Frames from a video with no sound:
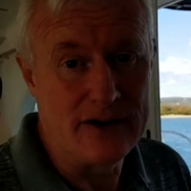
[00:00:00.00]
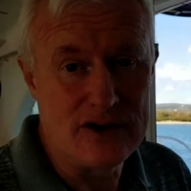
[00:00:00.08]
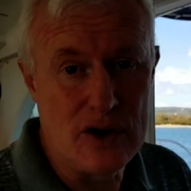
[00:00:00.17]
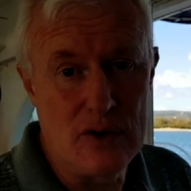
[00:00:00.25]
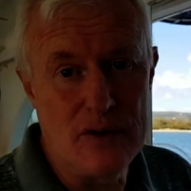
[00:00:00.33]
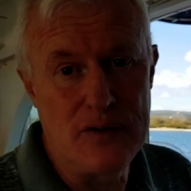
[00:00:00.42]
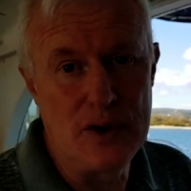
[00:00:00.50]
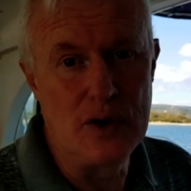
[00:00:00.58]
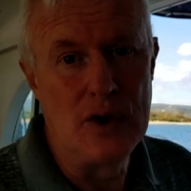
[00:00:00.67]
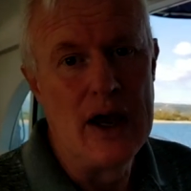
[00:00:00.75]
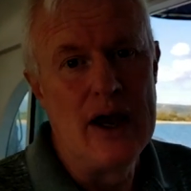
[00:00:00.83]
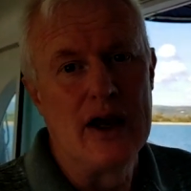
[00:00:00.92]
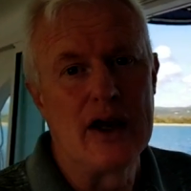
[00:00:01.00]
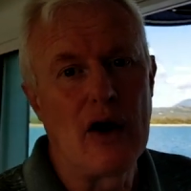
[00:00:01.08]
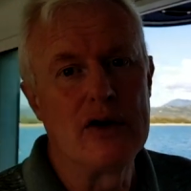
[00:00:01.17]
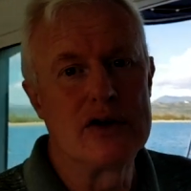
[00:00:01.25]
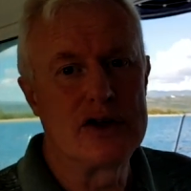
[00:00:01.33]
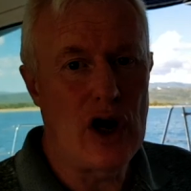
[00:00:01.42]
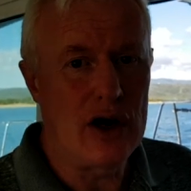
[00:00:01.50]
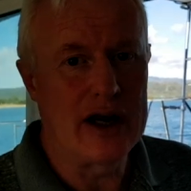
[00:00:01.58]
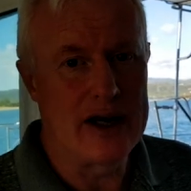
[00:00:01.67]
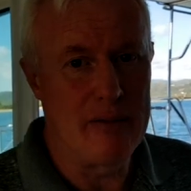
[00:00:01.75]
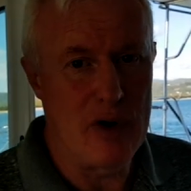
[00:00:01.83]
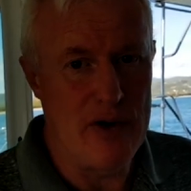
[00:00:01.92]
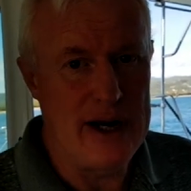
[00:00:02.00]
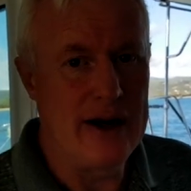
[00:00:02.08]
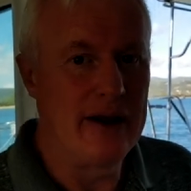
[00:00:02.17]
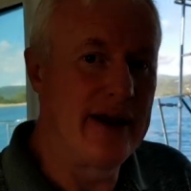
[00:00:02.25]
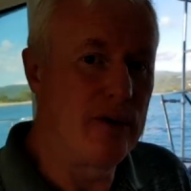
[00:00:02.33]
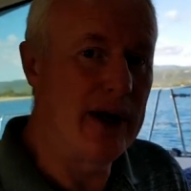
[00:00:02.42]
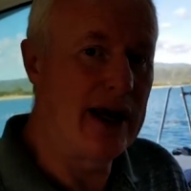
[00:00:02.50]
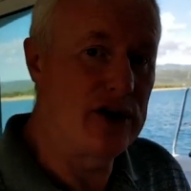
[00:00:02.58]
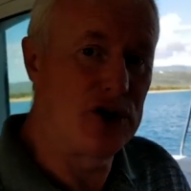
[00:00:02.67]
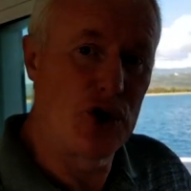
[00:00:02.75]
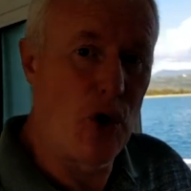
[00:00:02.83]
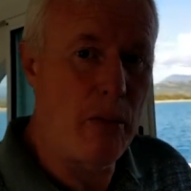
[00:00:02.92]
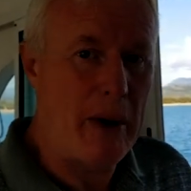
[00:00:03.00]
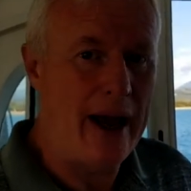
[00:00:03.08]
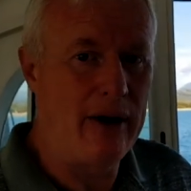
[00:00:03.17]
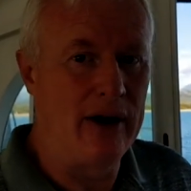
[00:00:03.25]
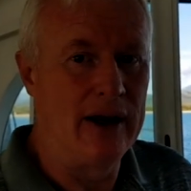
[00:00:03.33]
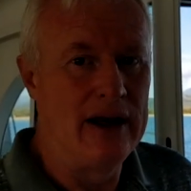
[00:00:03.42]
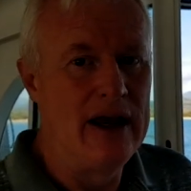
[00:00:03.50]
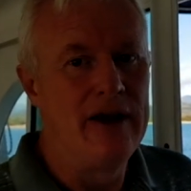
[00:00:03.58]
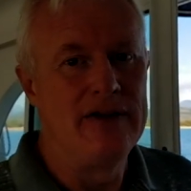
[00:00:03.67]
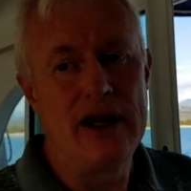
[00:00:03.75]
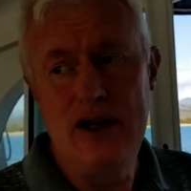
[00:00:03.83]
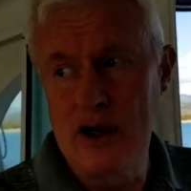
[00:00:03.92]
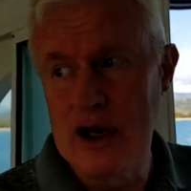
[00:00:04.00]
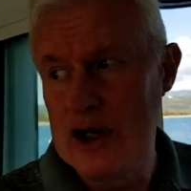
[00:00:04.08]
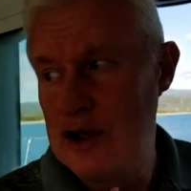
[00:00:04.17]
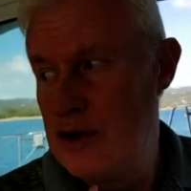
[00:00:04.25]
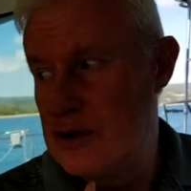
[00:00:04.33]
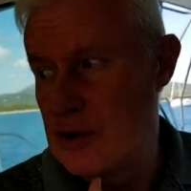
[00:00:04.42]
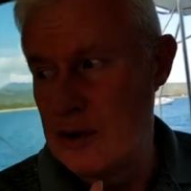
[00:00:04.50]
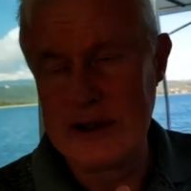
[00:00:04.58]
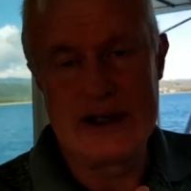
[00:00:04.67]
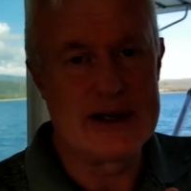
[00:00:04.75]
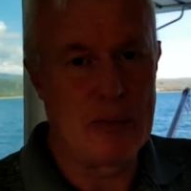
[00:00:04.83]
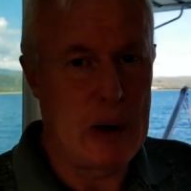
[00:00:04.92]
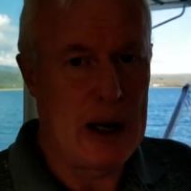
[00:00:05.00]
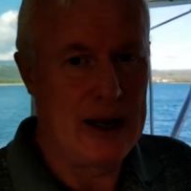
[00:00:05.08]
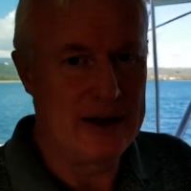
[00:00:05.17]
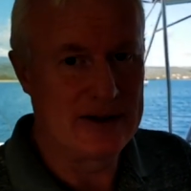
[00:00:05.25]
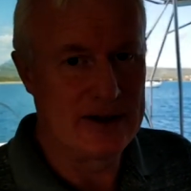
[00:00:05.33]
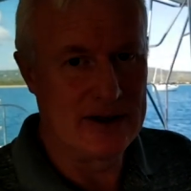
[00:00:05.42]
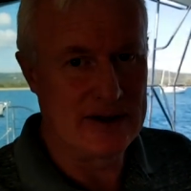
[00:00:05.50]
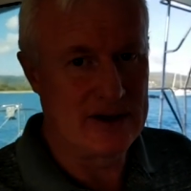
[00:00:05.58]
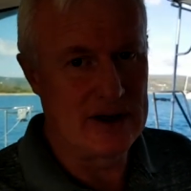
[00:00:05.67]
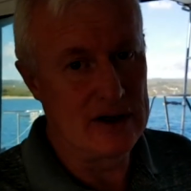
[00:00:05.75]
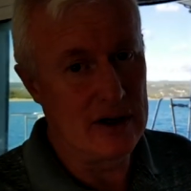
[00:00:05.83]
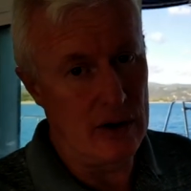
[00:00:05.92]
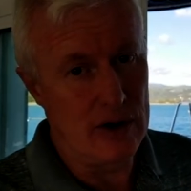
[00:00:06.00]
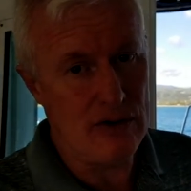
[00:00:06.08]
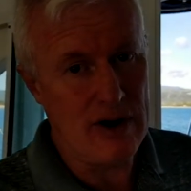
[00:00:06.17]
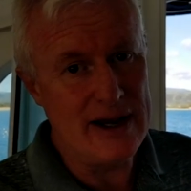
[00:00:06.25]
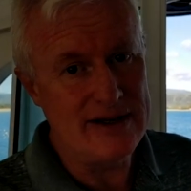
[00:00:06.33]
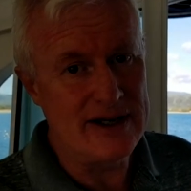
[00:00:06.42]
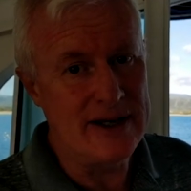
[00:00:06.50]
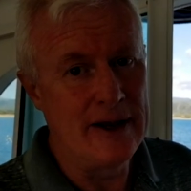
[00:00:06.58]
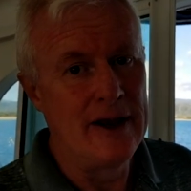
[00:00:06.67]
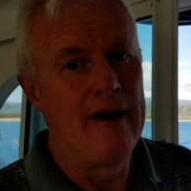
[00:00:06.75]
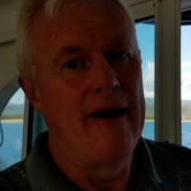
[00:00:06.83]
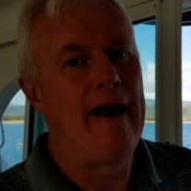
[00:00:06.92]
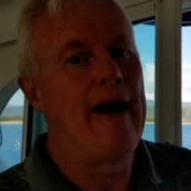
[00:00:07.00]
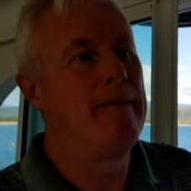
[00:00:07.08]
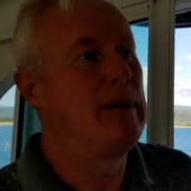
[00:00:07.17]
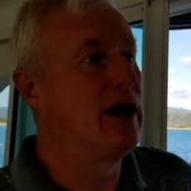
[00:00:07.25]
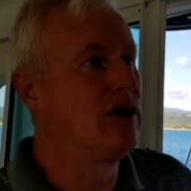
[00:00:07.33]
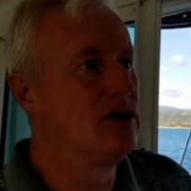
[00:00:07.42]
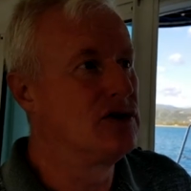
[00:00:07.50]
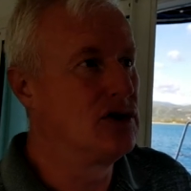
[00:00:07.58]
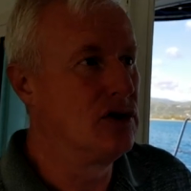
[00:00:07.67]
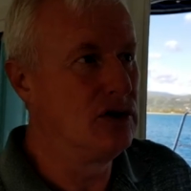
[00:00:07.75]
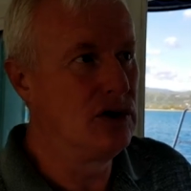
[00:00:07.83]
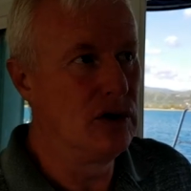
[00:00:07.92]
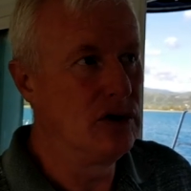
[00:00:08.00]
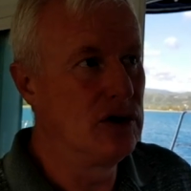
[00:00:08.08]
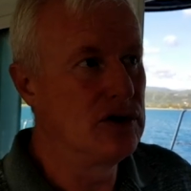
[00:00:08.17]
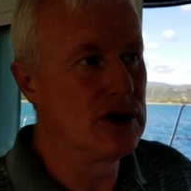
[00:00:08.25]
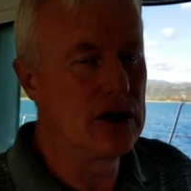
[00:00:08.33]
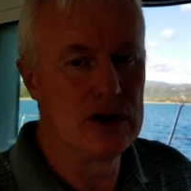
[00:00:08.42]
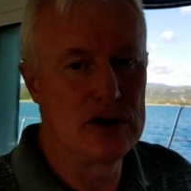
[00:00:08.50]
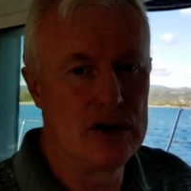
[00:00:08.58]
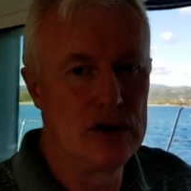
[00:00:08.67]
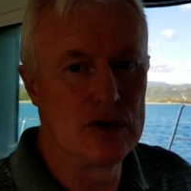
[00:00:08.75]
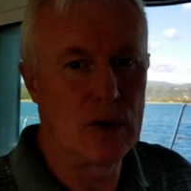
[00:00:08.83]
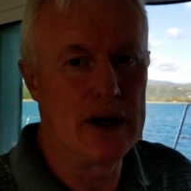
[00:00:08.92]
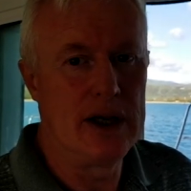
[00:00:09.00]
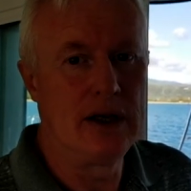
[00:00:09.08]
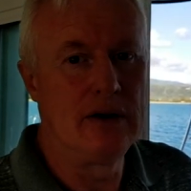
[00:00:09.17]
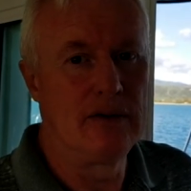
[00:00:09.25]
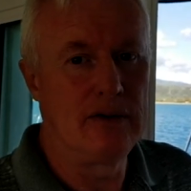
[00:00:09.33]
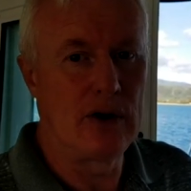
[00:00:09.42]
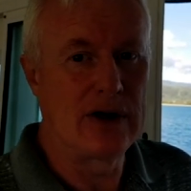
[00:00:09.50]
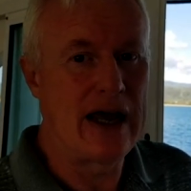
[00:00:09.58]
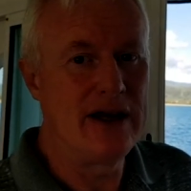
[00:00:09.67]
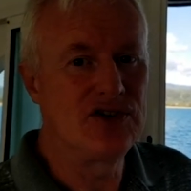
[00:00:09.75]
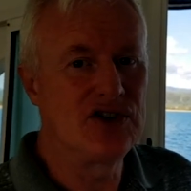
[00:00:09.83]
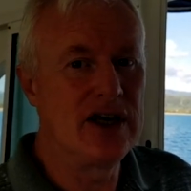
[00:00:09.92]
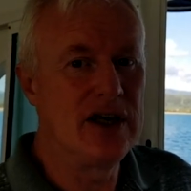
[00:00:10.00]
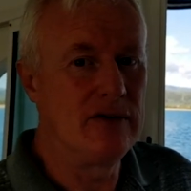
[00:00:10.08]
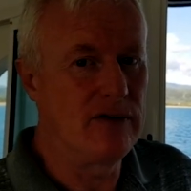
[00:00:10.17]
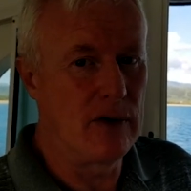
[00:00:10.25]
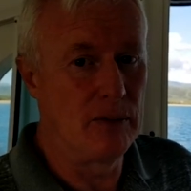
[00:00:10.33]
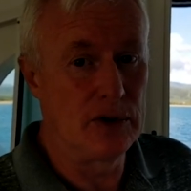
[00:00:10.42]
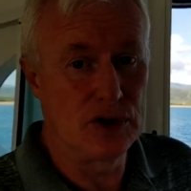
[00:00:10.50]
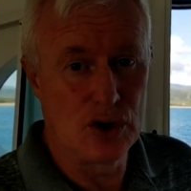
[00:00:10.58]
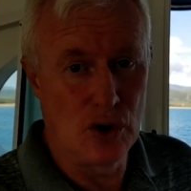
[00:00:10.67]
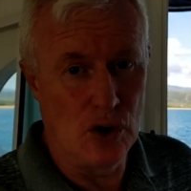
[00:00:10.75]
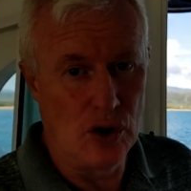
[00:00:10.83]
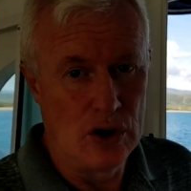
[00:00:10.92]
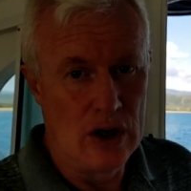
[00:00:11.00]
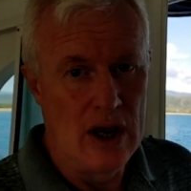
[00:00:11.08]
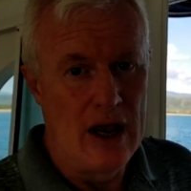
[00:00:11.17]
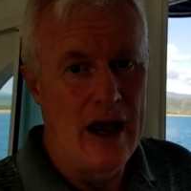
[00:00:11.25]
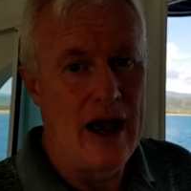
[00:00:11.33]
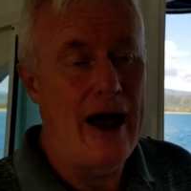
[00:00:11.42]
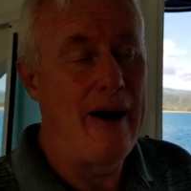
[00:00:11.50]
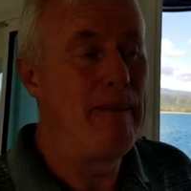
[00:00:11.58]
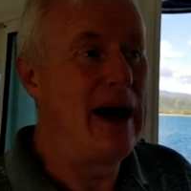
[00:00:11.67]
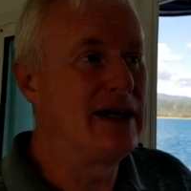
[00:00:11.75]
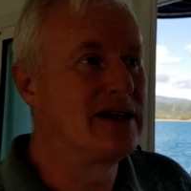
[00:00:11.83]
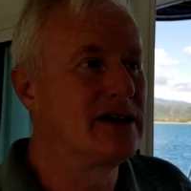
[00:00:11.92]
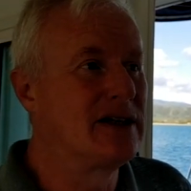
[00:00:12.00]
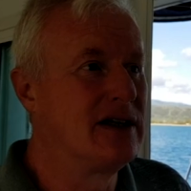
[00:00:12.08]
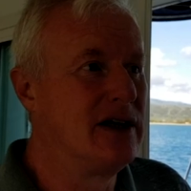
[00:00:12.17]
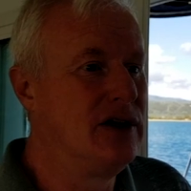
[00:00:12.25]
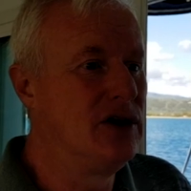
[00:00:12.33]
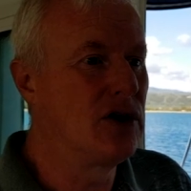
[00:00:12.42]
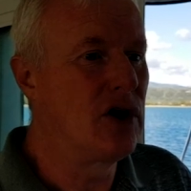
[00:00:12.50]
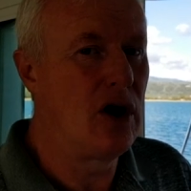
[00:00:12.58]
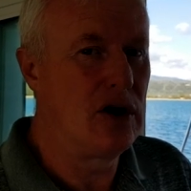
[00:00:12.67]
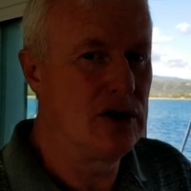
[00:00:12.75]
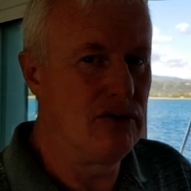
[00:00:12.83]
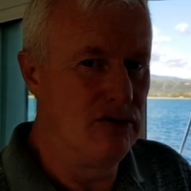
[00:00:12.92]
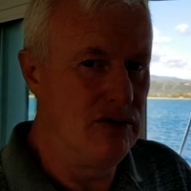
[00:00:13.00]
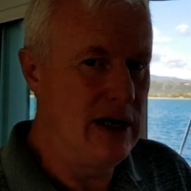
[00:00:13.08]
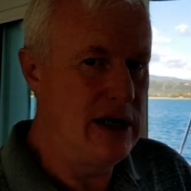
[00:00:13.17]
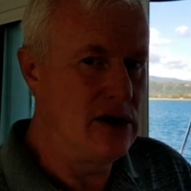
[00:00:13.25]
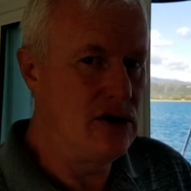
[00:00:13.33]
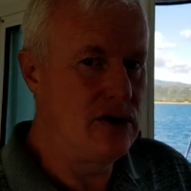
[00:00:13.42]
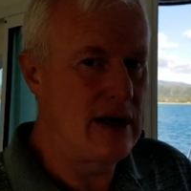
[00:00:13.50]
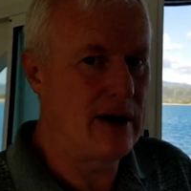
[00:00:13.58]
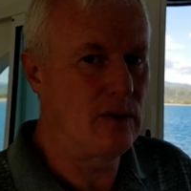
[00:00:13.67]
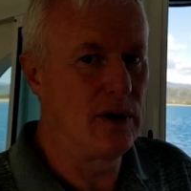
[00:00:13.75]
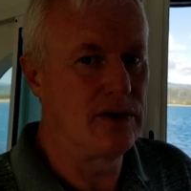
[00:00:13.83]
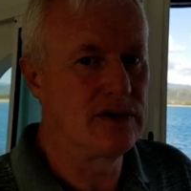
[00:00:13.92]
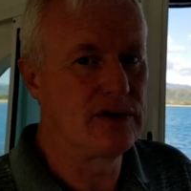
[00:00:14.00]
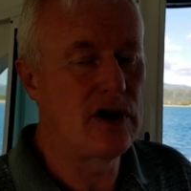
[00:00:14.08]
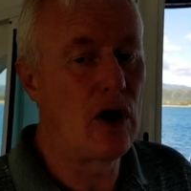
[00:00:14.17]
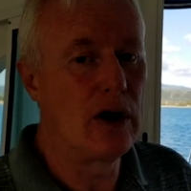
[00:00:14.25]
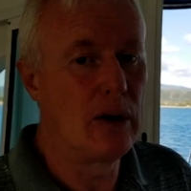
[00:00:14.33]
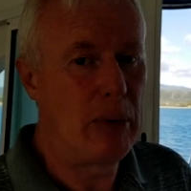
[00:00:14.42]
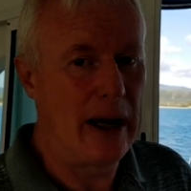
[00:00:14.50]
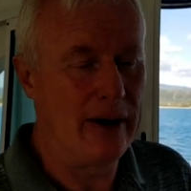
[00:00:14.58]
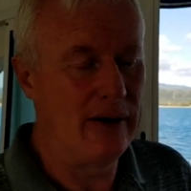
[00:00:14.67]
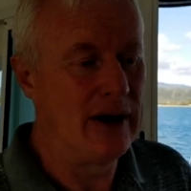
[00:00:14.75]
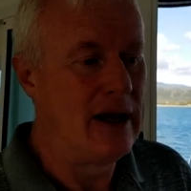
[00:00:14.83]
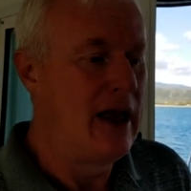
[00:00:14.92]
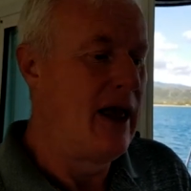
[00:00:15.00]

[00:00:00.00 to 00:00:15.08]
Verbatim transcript: So if you go and dock in a marina, then we get shore power. Then you can use all these appliances and go crazy uh, because you're using 220 volt AC from the shore. Uh, but you can't really do that with solar power.